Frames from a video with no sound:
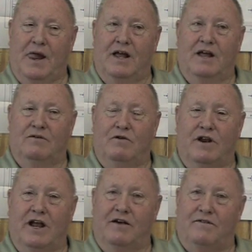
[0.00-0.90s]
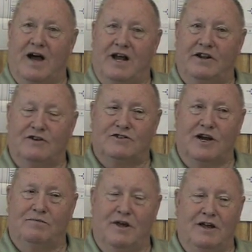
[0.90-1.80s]
if I do
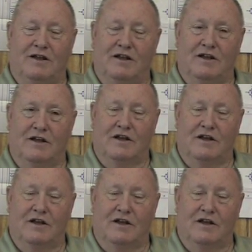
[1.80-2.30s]
something